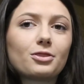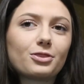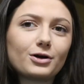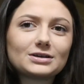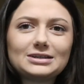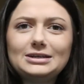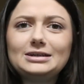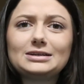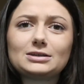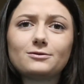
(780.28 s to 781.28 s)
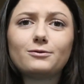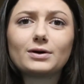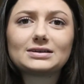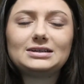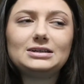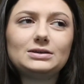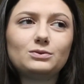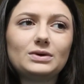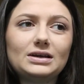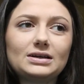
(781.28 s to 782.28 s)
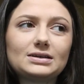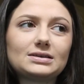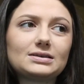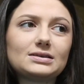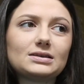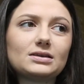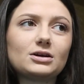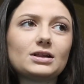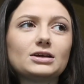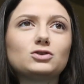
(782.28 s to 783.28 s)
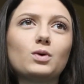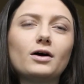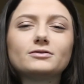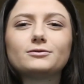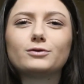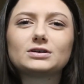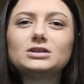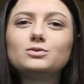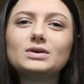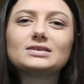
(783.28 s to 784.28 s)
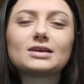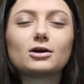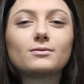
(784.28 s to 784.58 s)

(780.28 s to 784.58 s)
13 to 14 weeks, or like 12 to 14 weeks, like